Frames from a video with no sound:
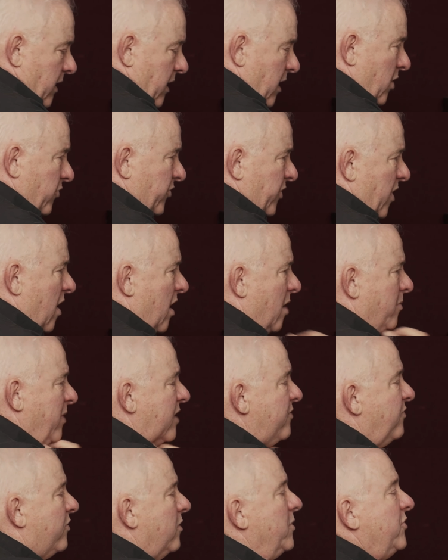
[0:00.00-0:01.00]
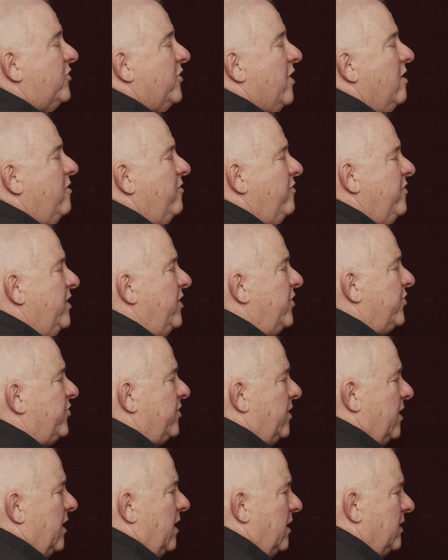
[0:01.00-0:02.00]
Here's a harmony from his unfinished
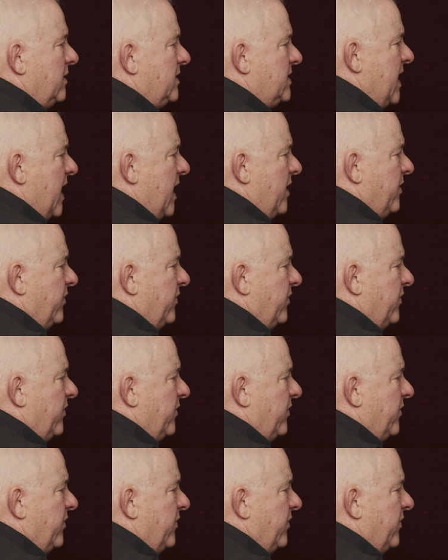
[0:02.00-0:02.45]
10th